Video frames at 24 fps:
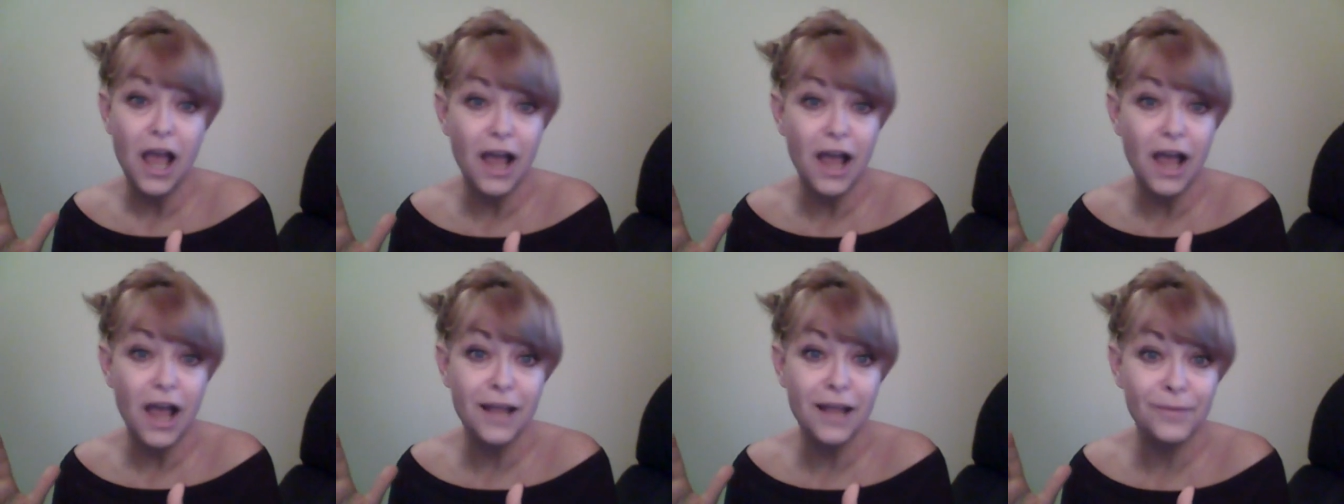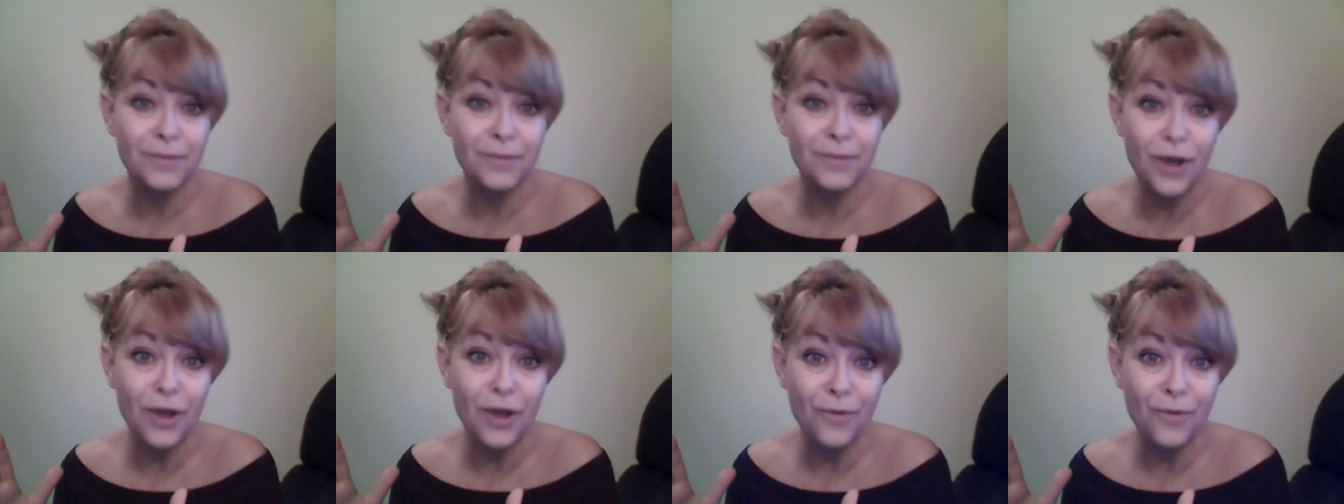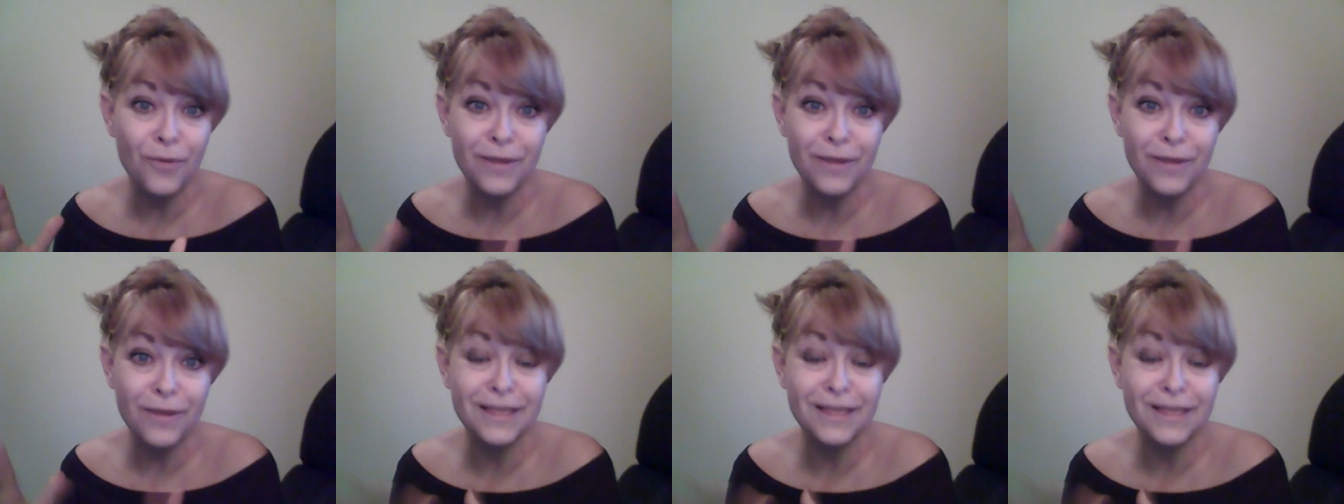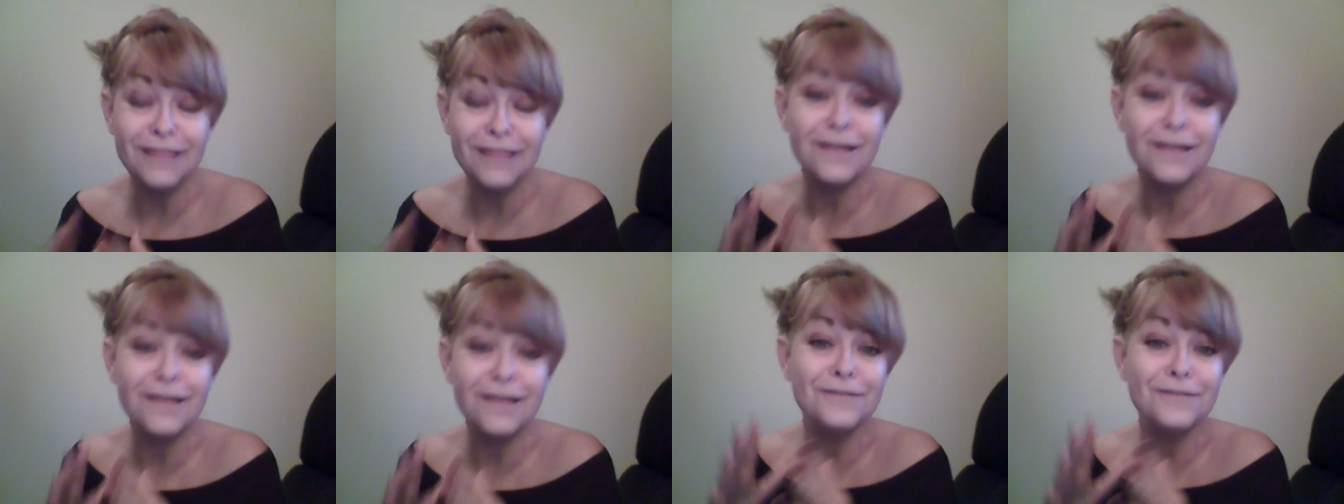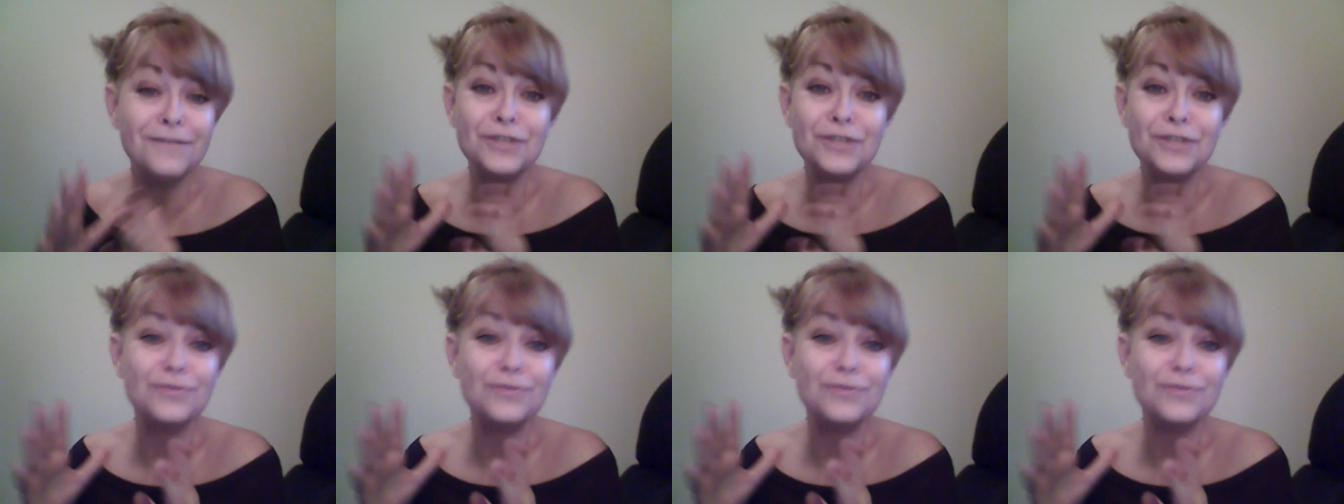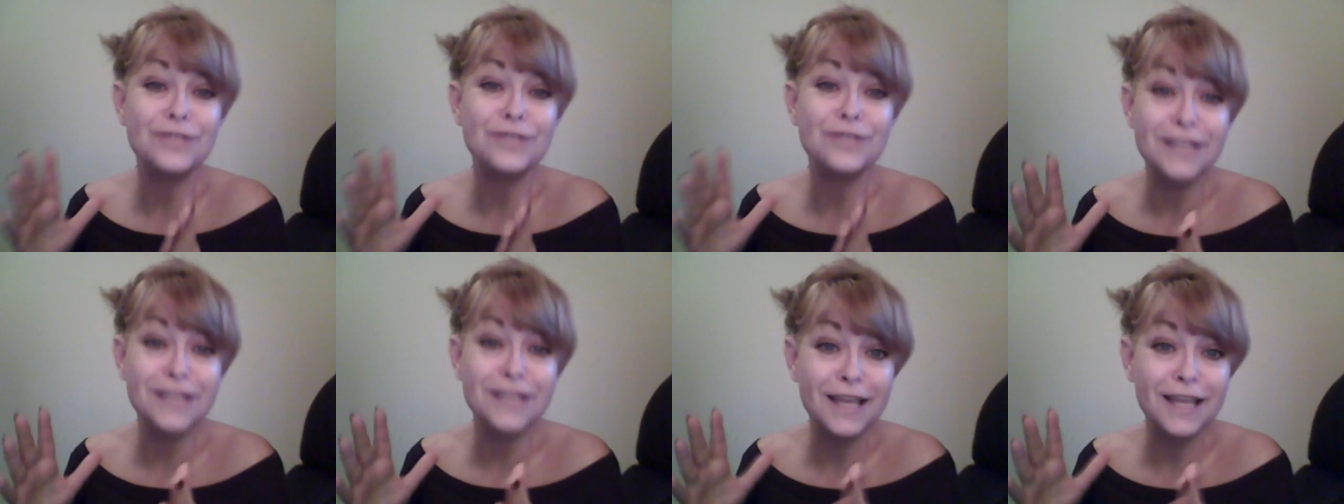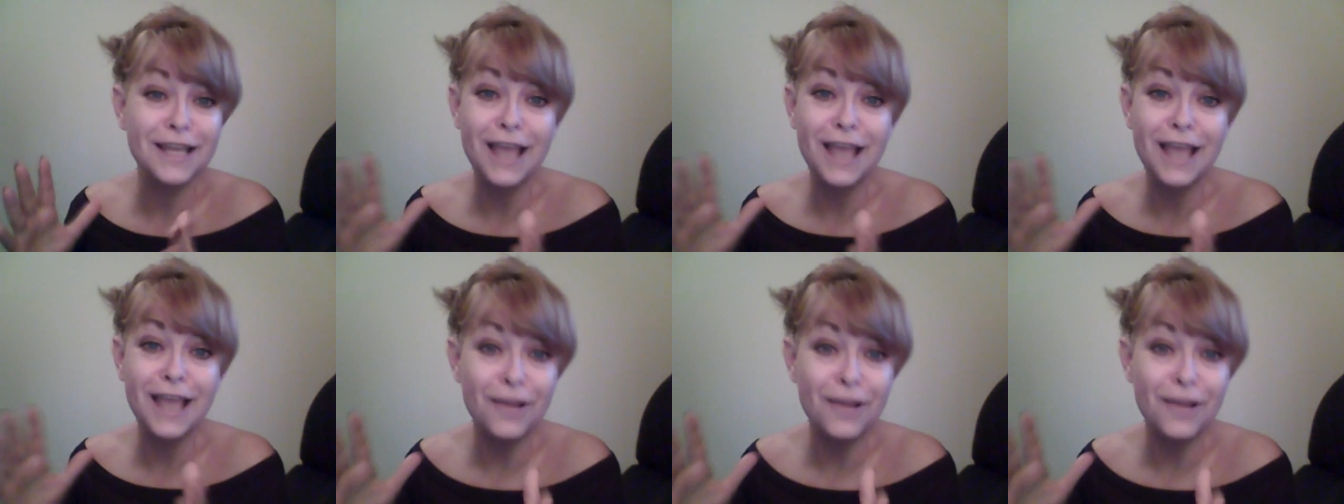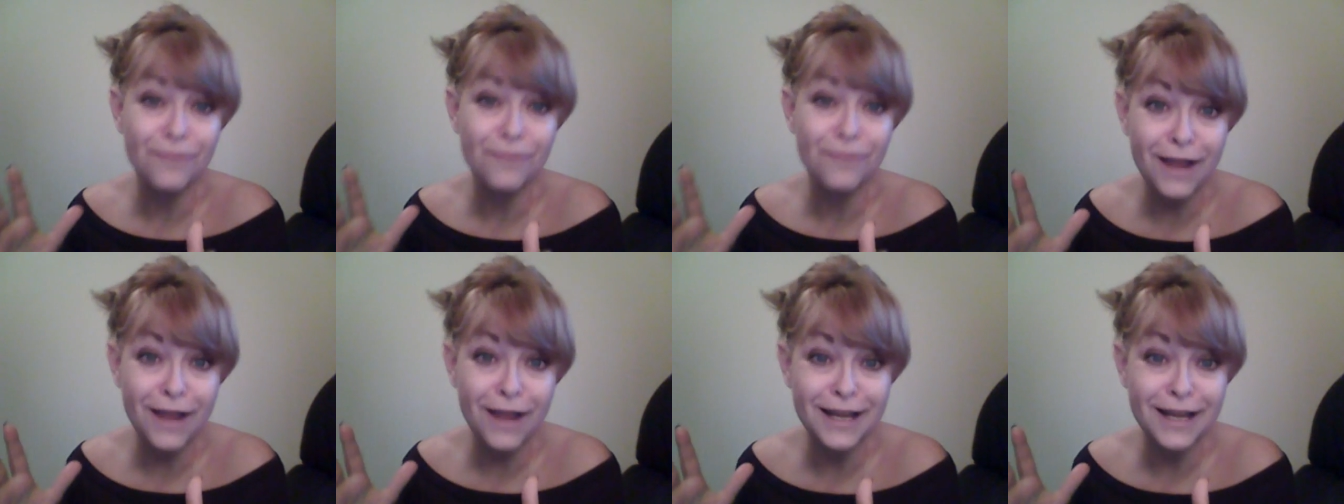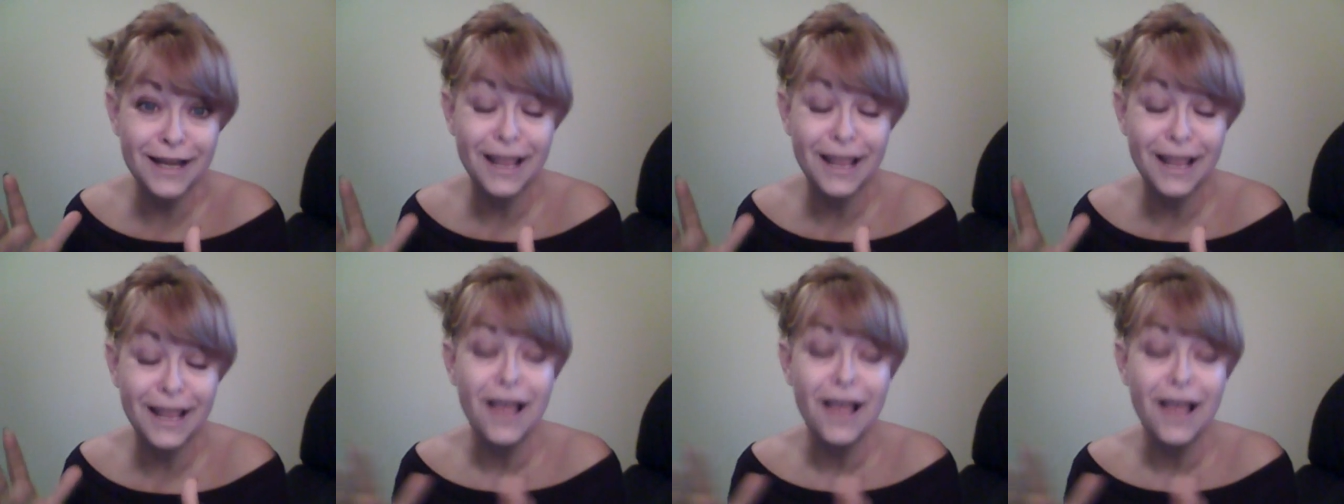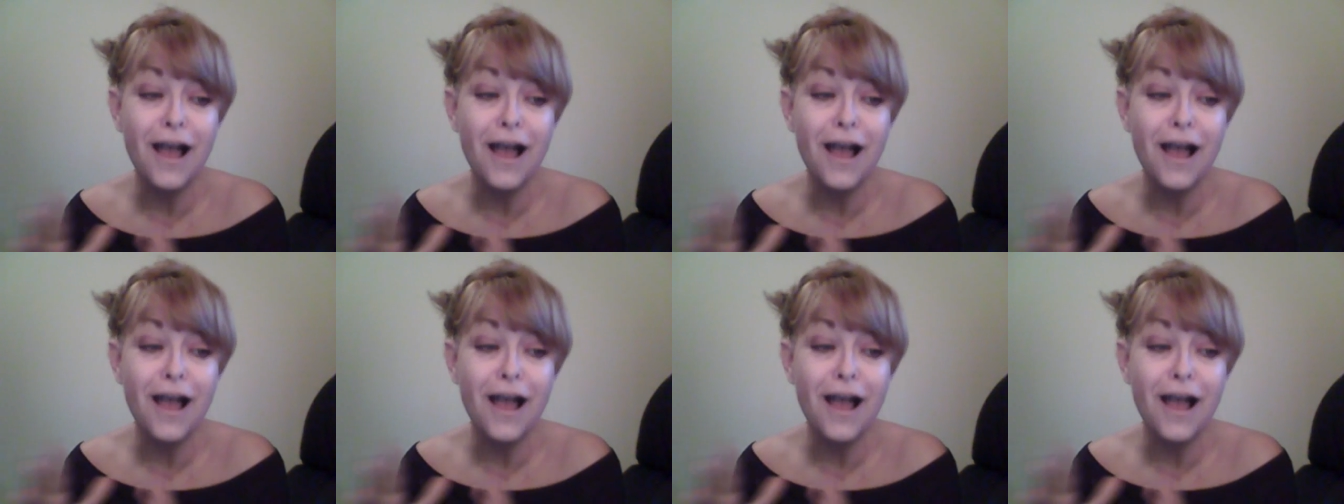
I am not one that loves to sing at writing.